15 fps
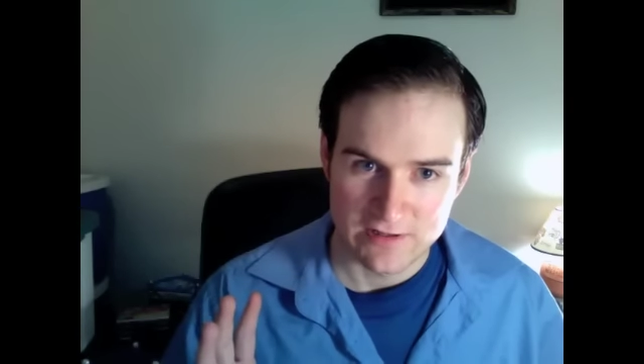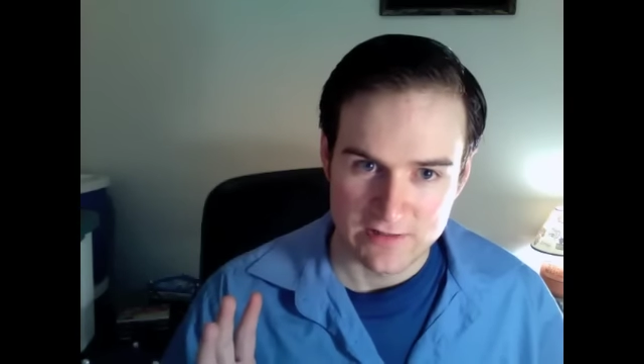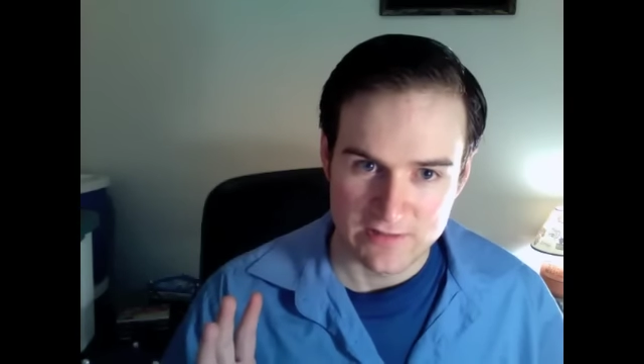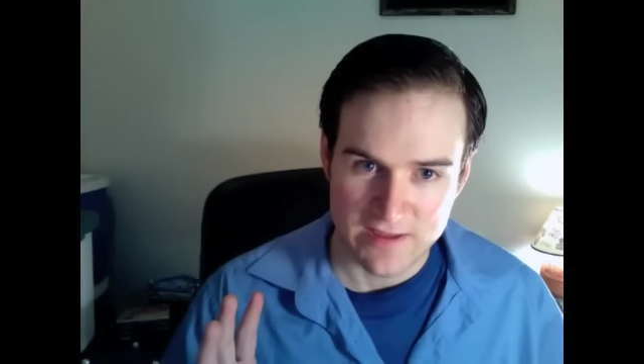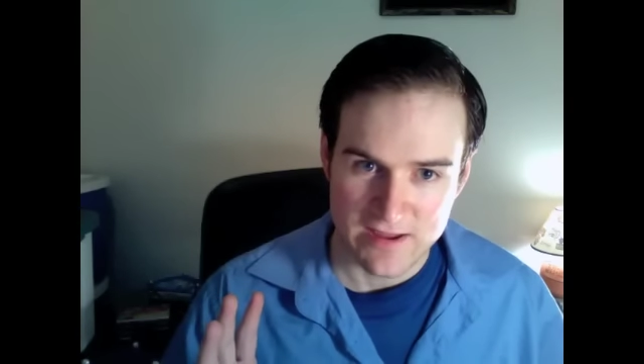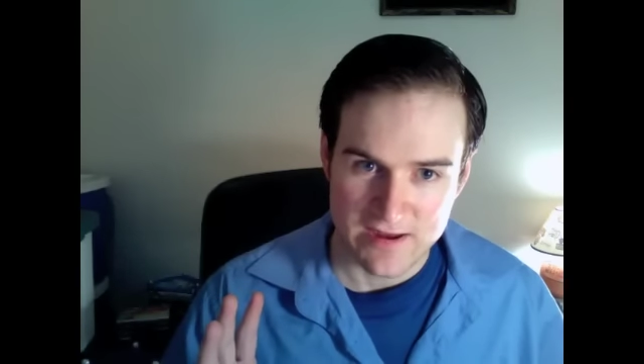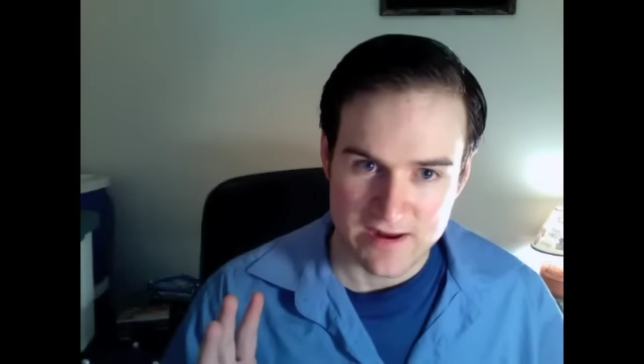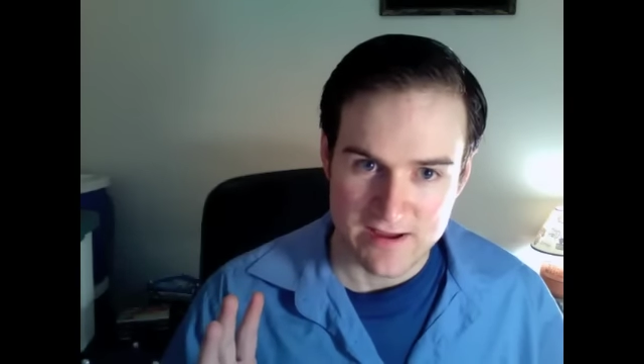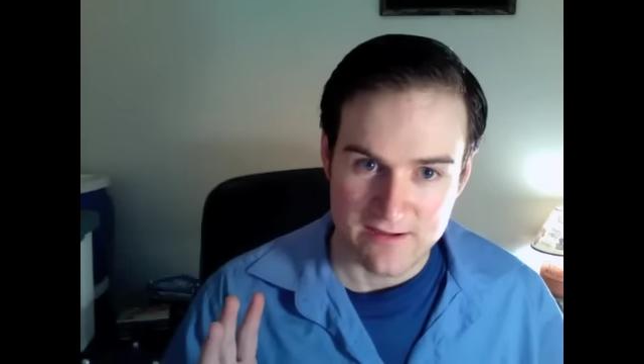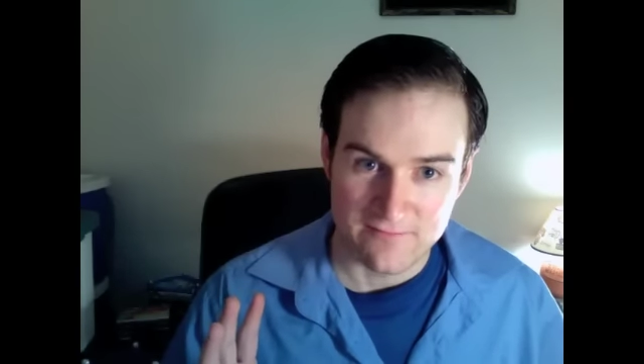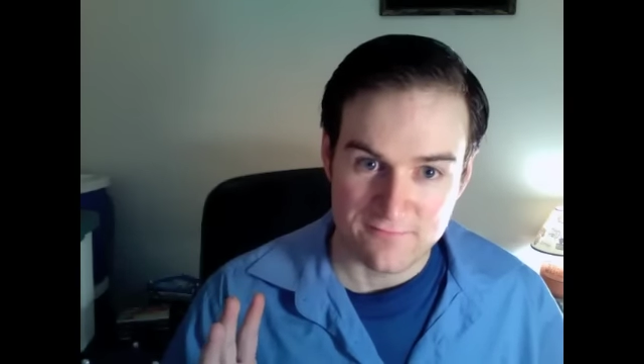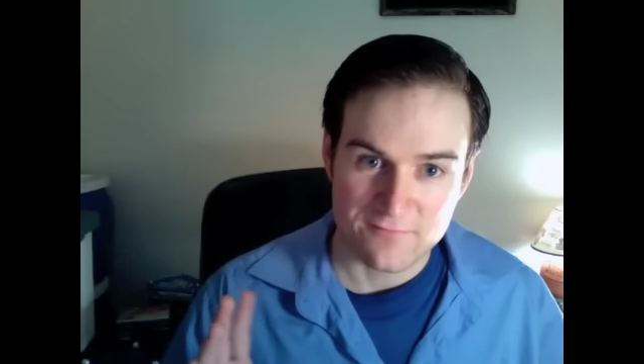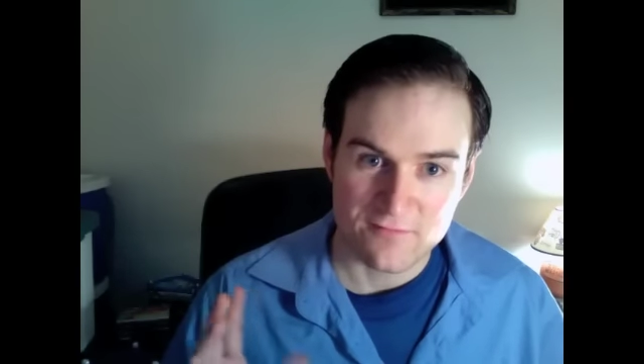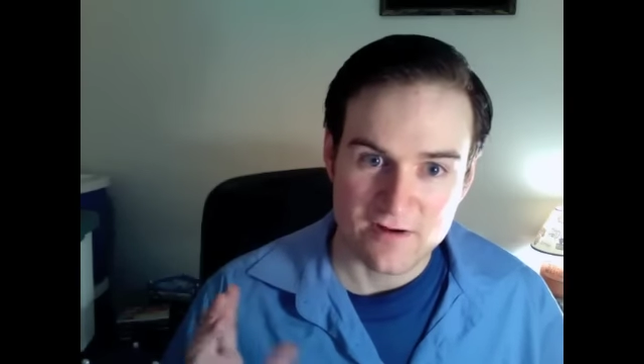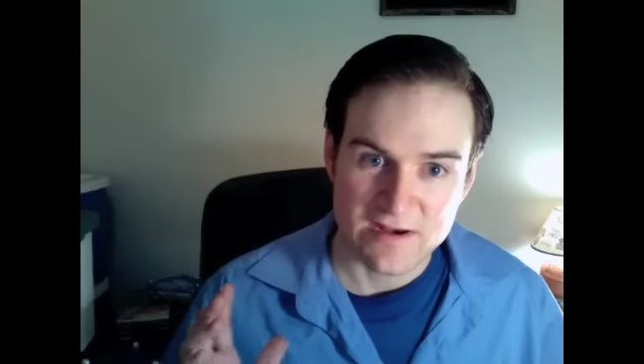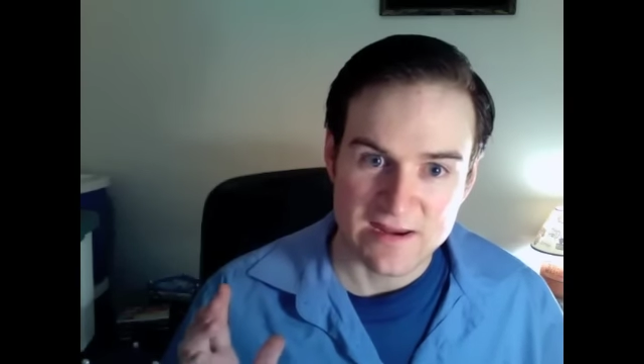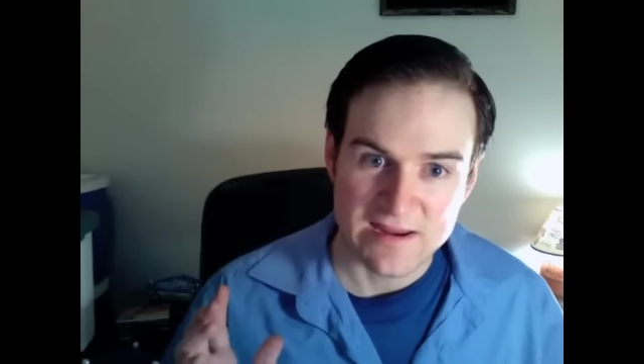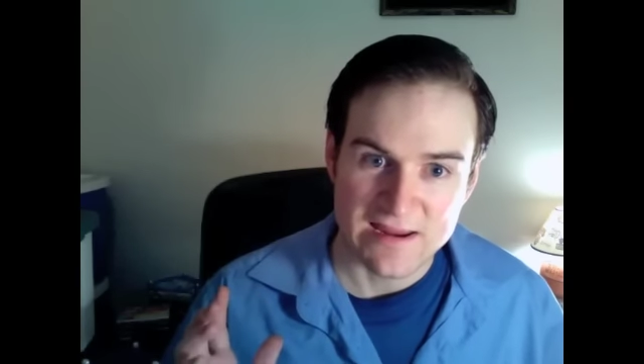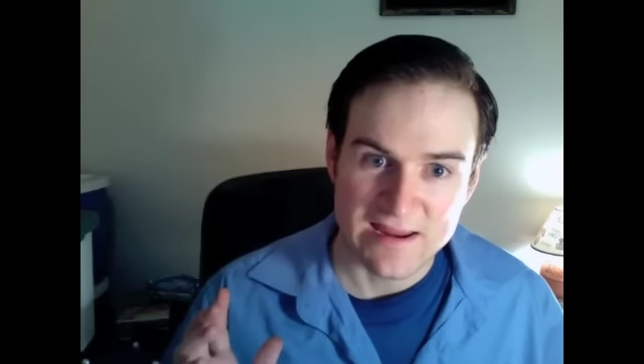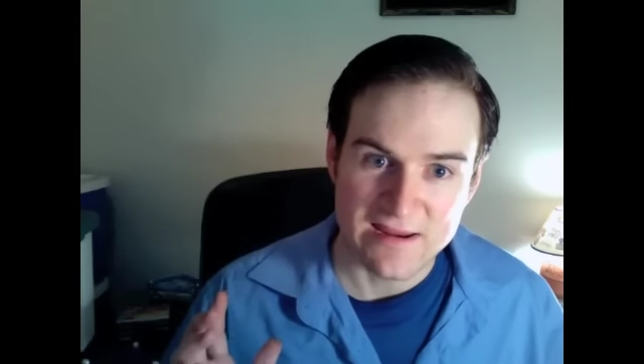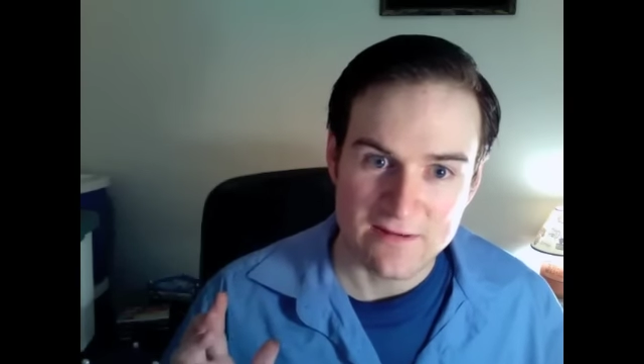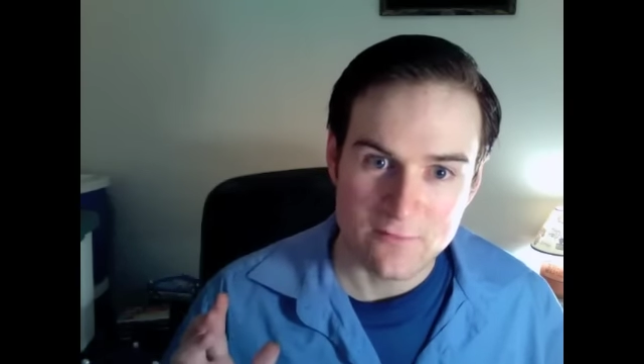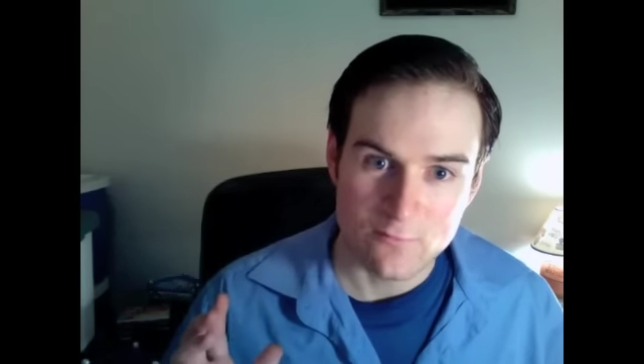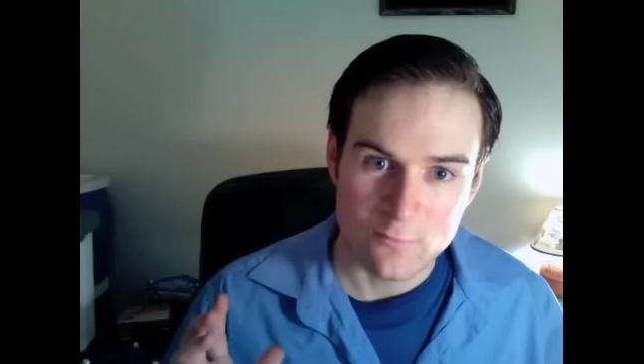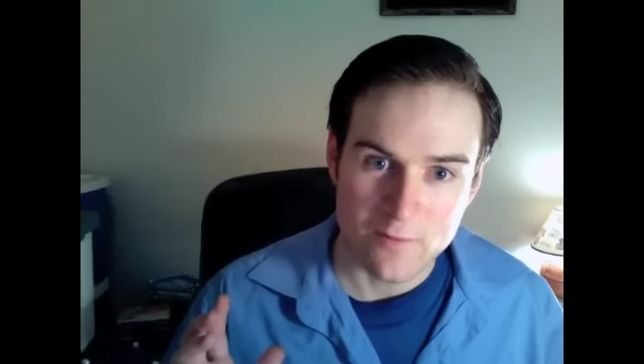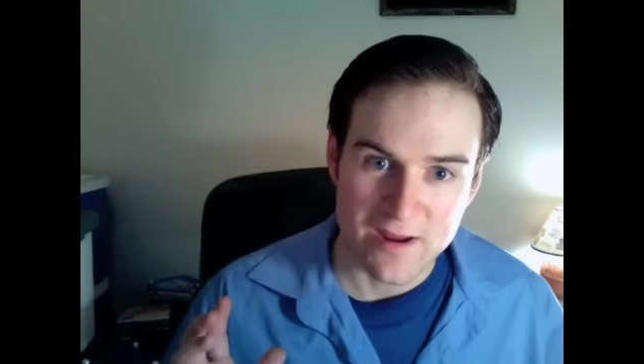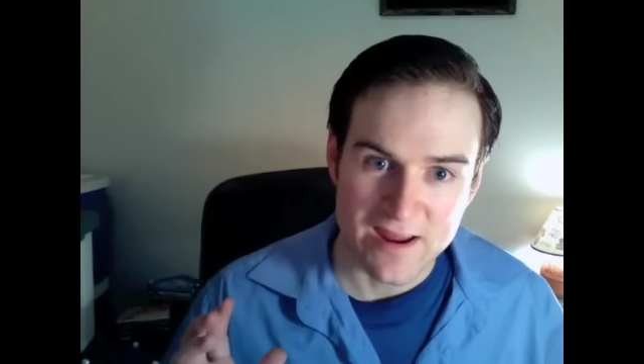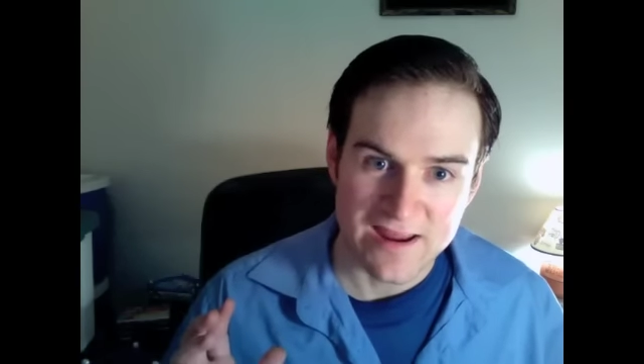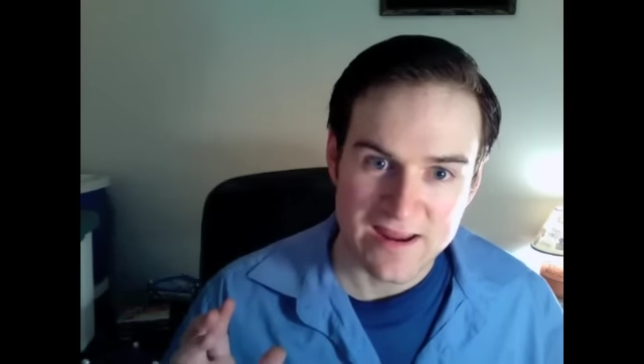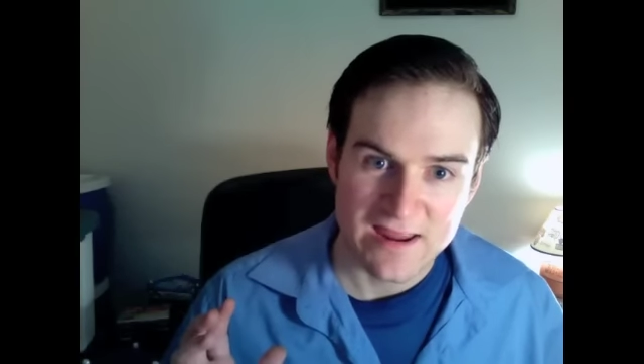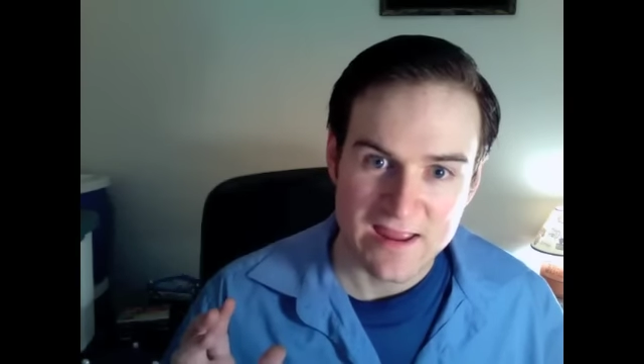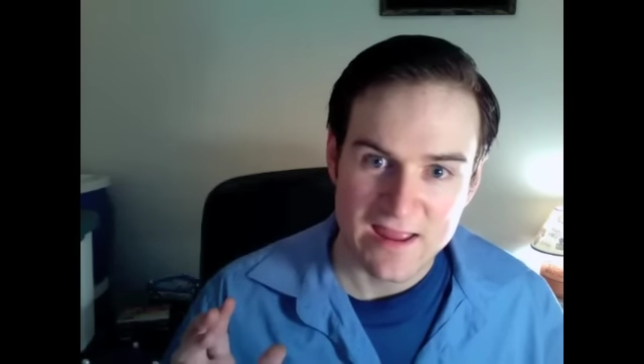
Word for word: that uh, Freddy hid away,